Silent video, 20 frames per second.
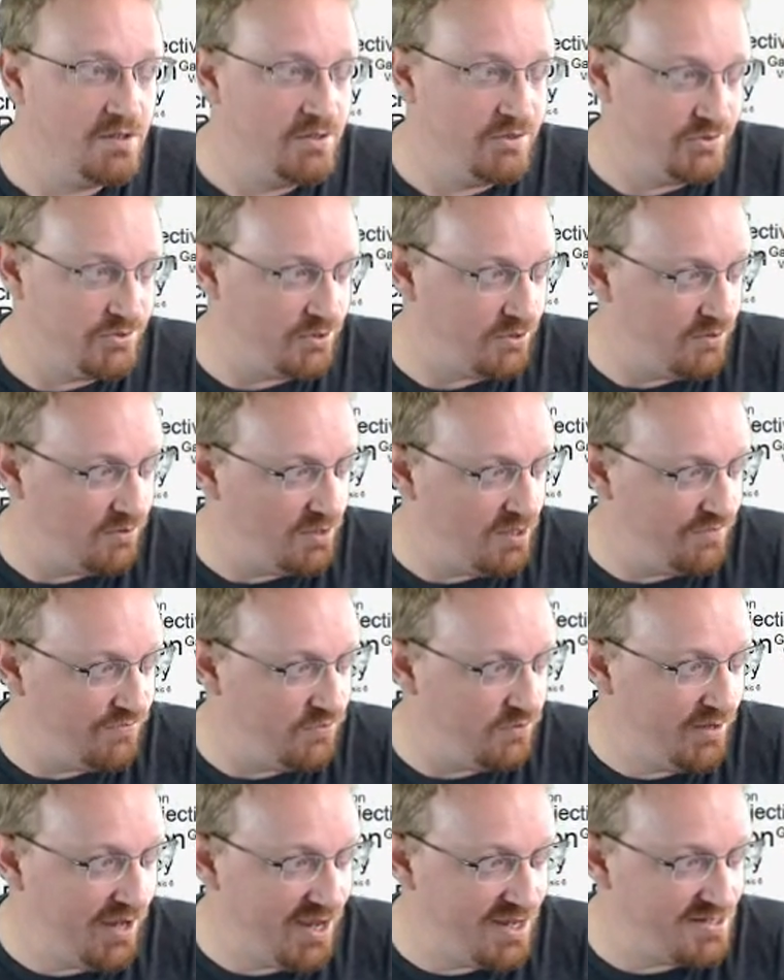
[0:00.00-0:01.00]
So if
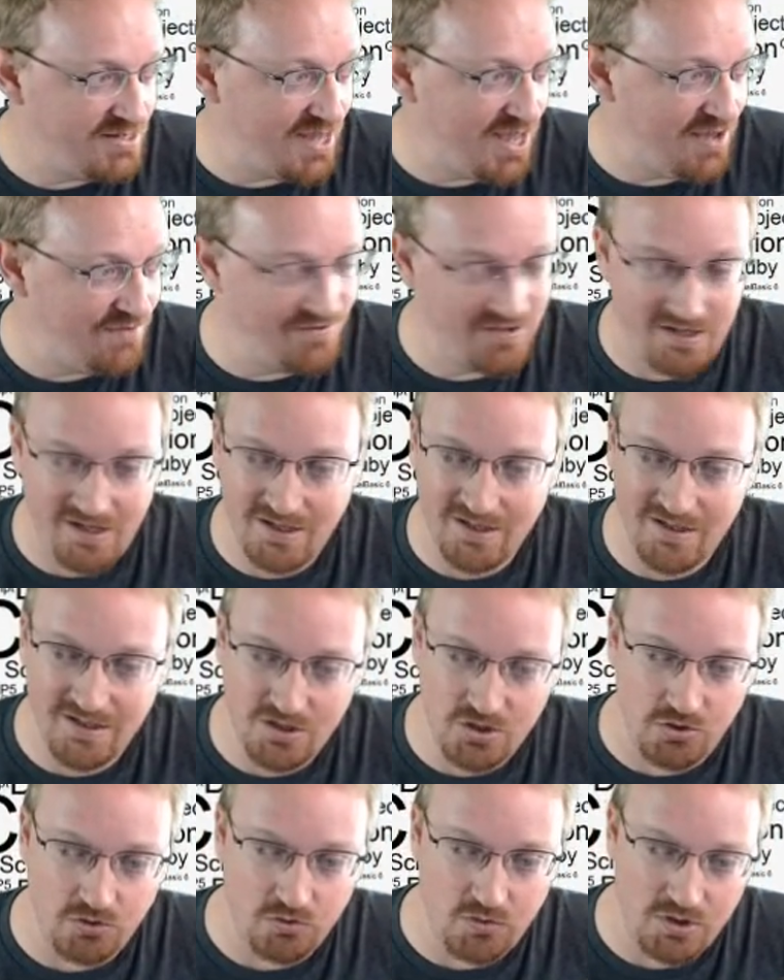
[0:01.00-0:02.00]
you guys have any
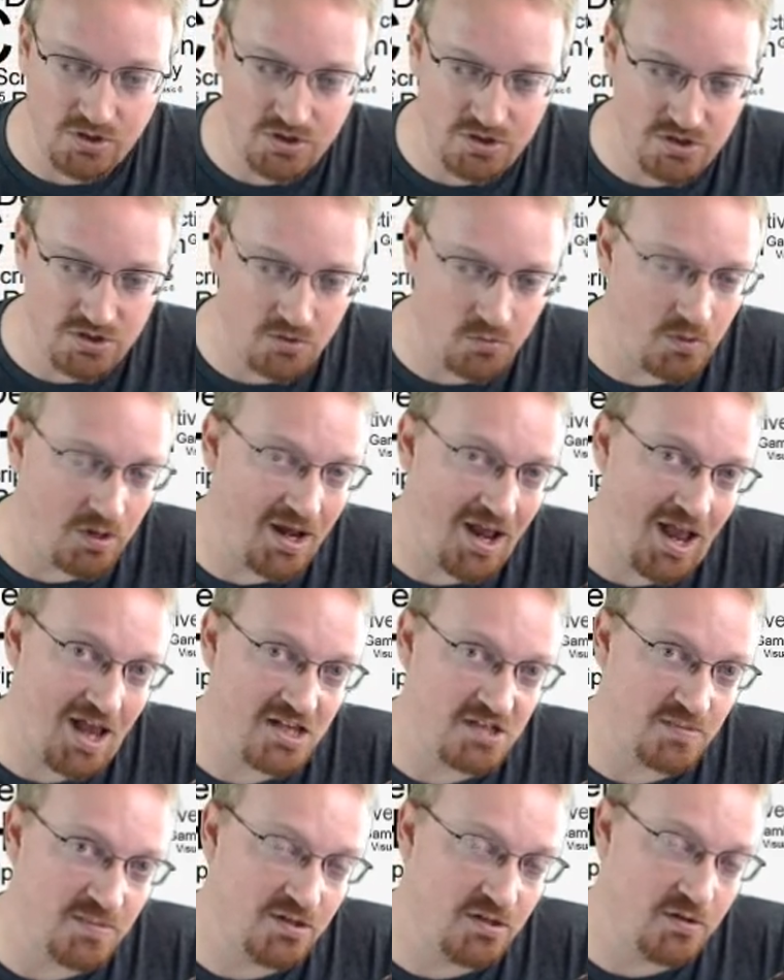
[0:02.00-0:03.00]
additional questions that you want to
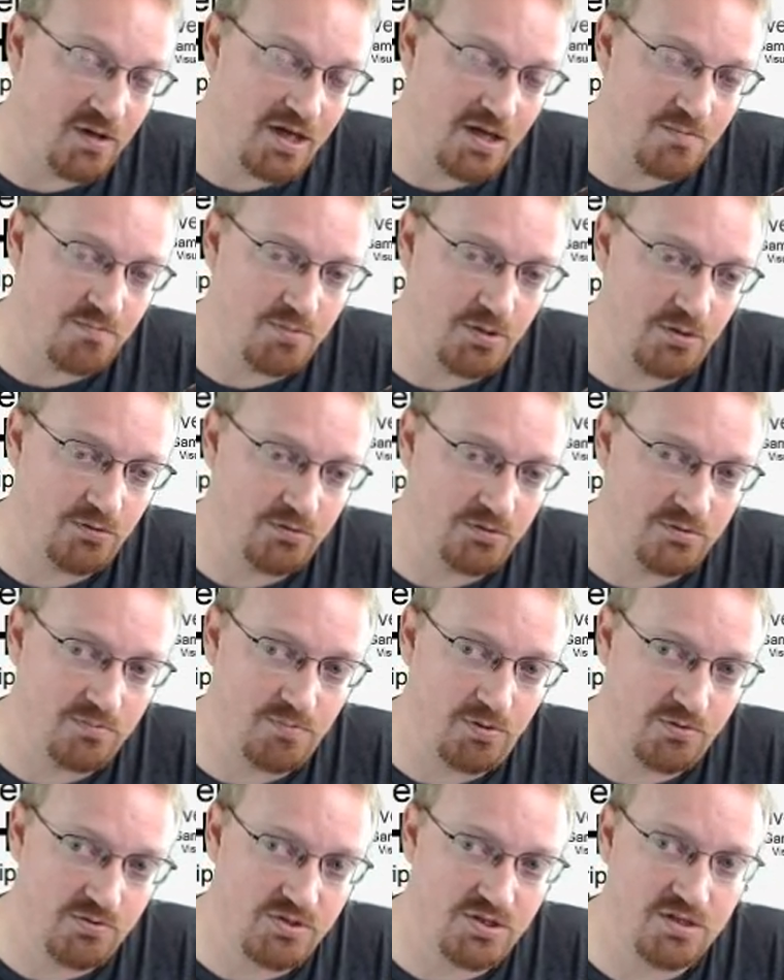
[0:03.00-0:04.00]
ask me, go ahead and
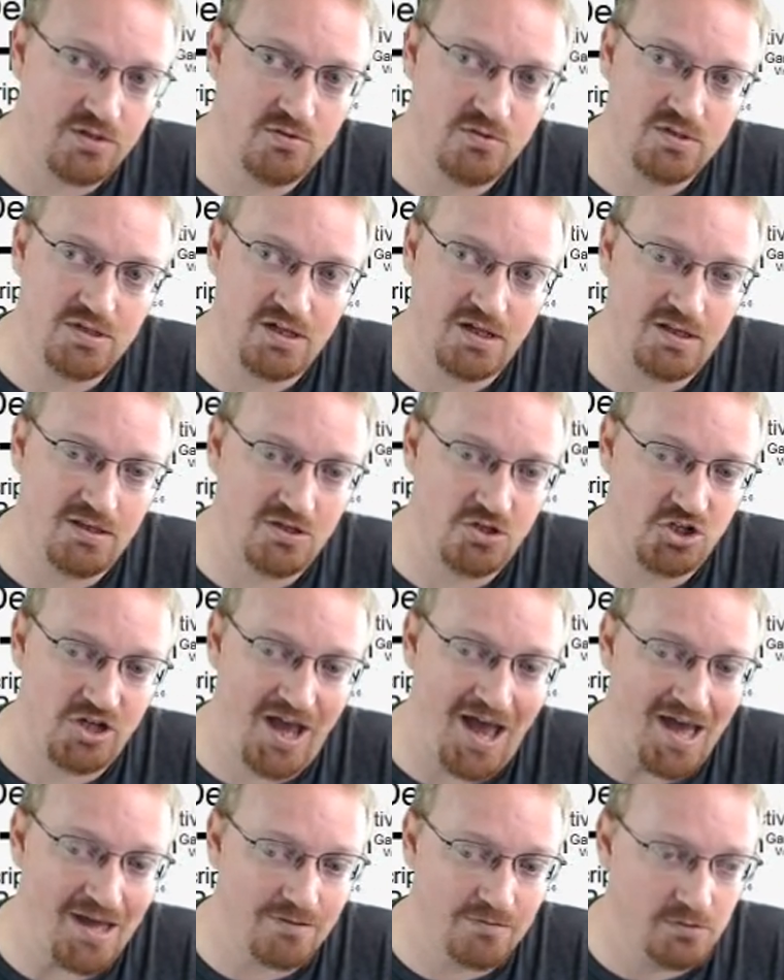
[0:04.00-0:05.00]
post those in the
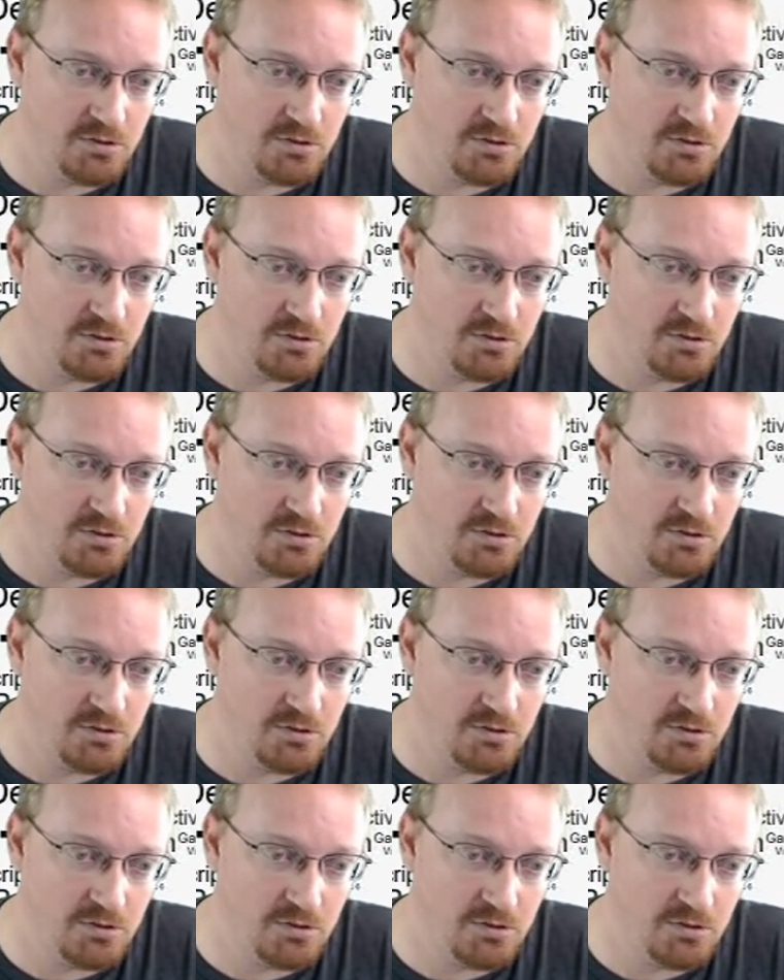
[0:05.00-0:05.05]
chat.